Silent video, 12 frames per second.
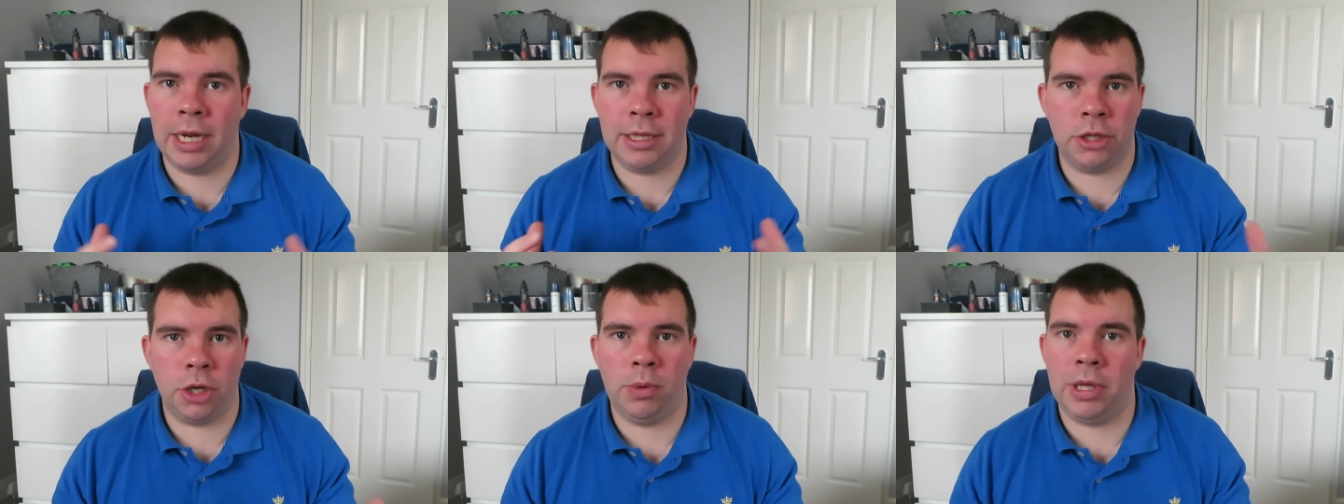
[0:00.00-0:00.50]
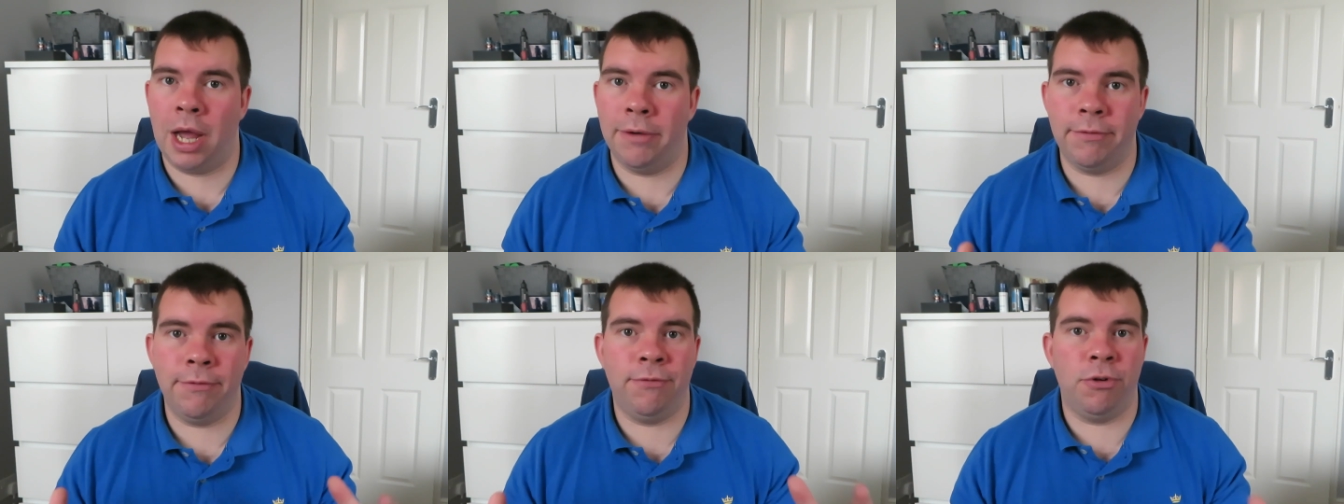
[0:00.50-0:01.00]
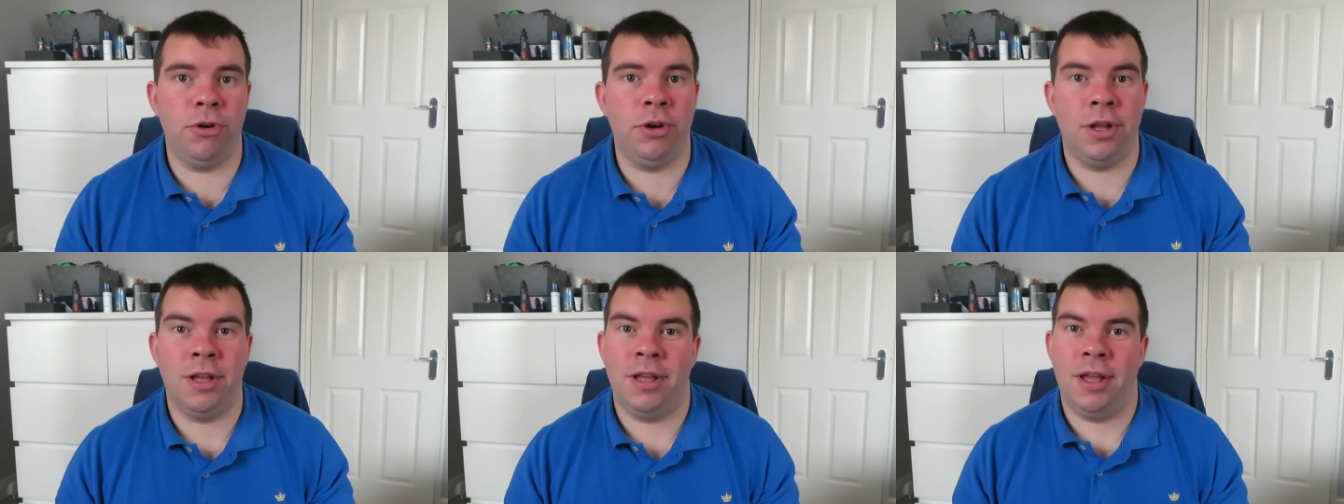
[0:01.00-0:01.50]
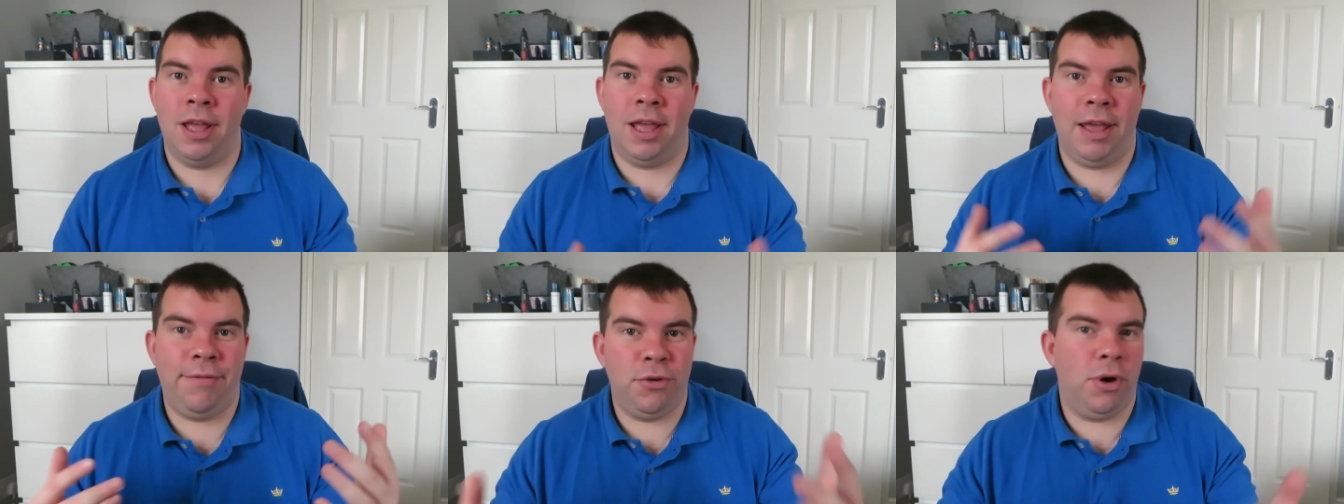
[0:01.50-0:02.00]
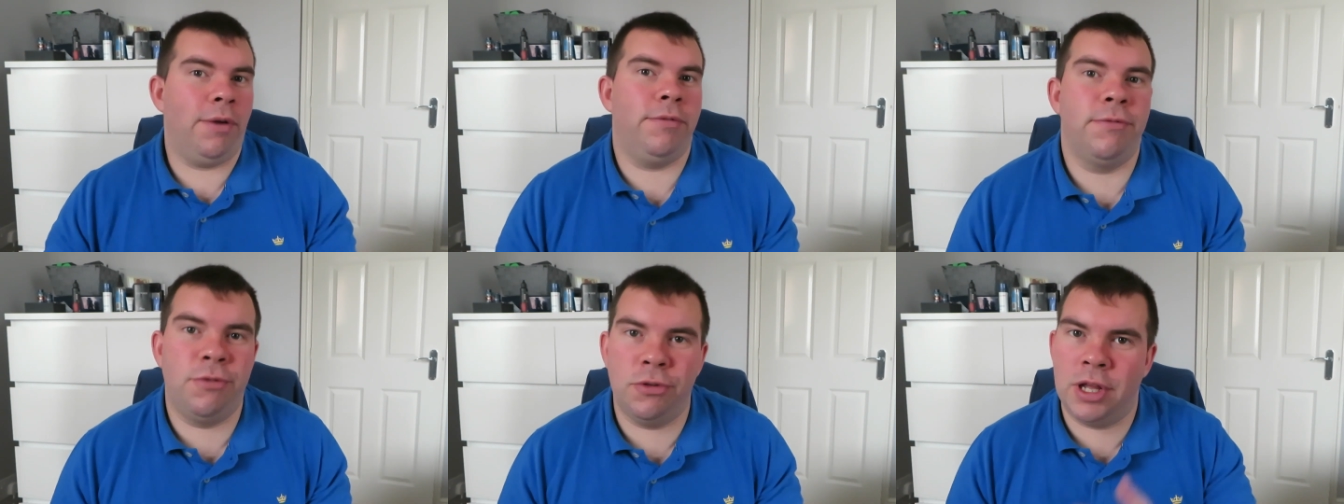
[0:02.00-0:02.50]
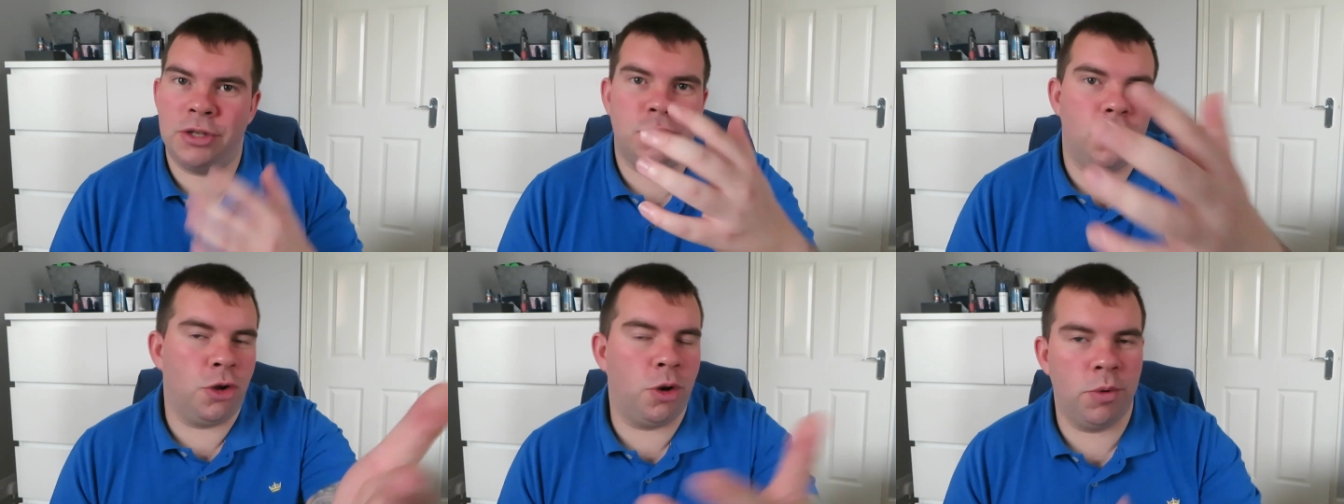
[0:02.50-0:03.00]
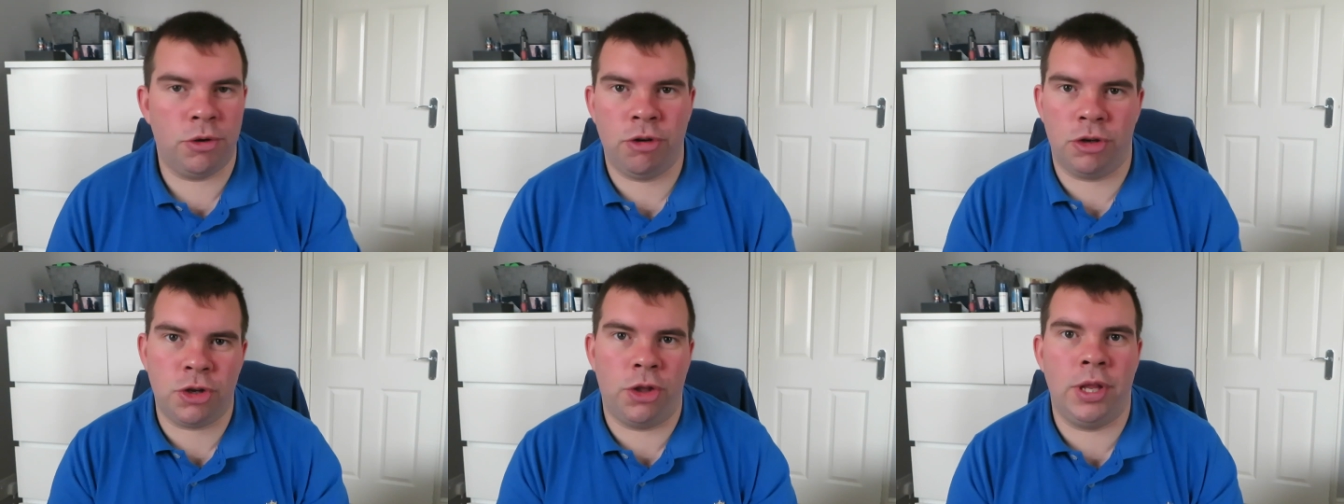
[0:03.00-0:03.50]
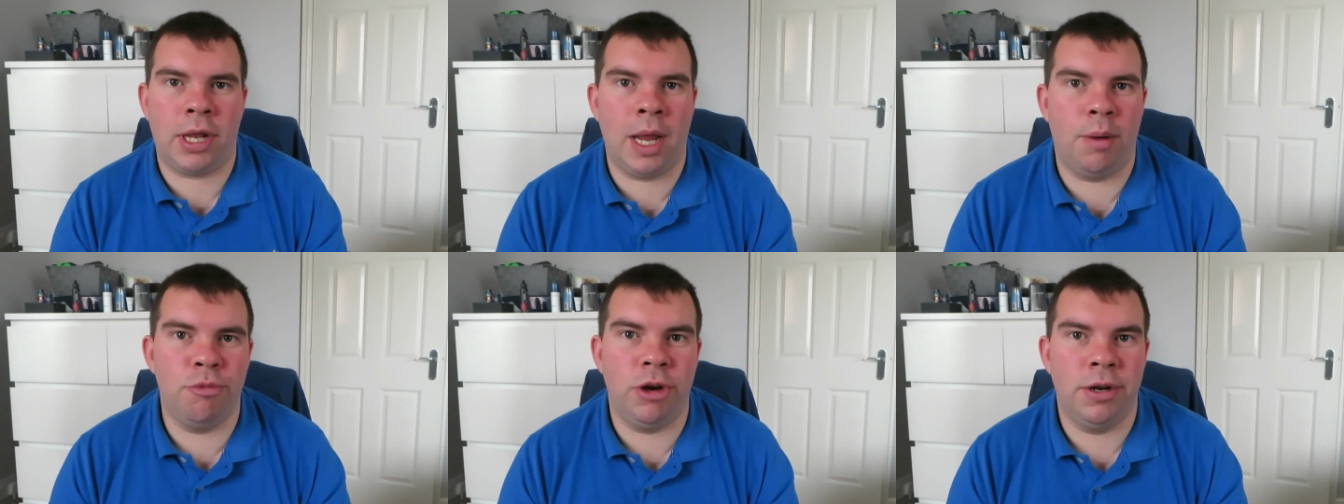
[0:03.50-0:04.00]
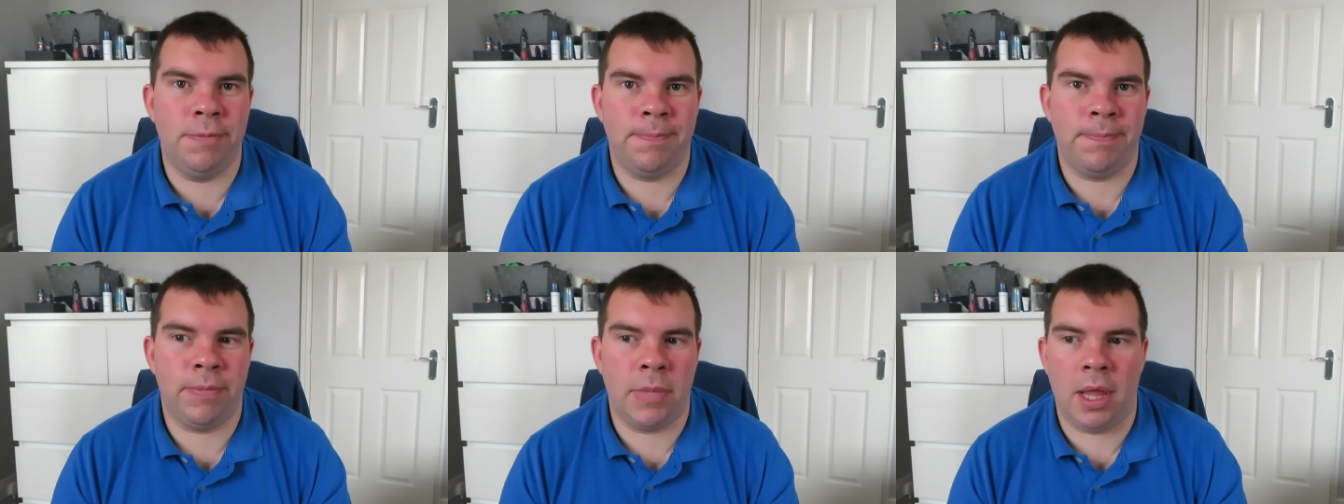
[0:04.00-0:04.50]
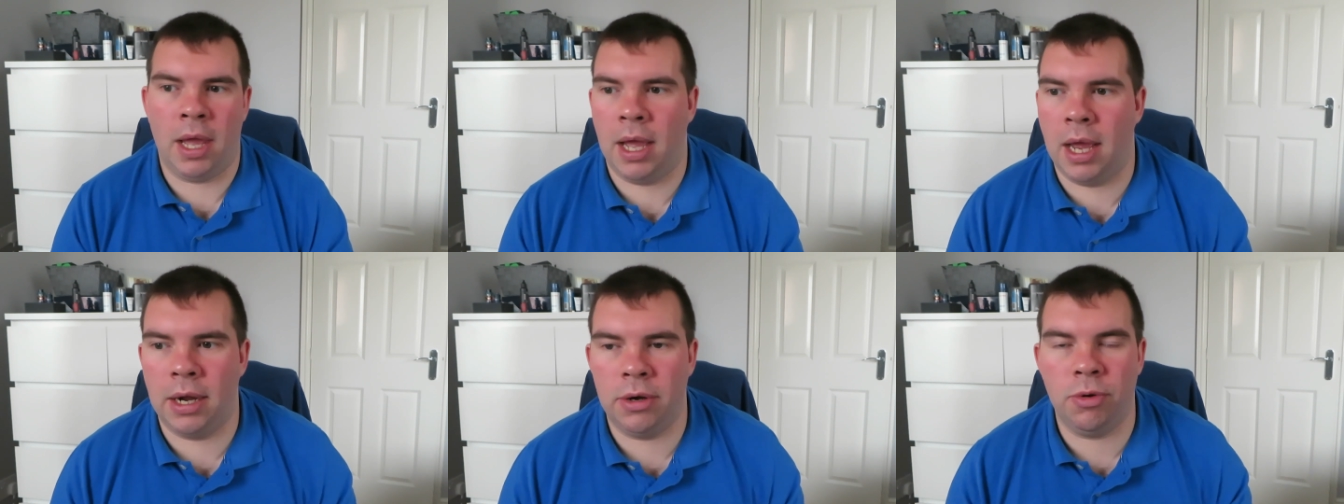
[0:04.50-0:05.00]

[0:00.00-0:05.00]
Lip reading: Do it because you like to do it, you're having fun. If you're having fun, that's going to come across on the camera.